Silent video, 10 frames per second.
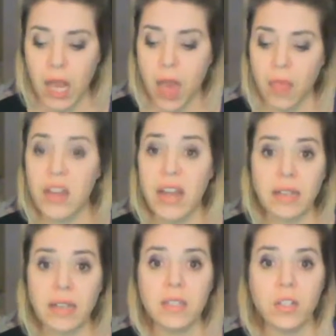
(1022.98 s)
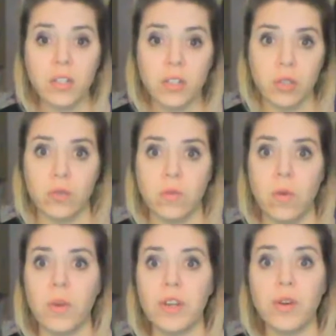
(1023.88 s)
the next thing to do
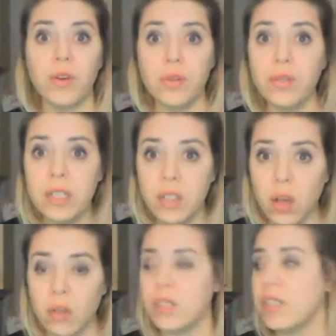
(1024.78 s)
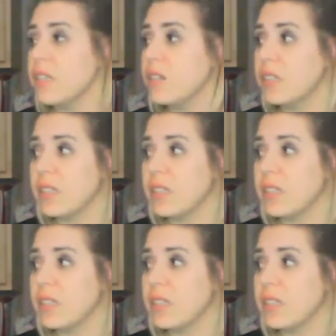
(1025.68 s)
when you're a new consultant is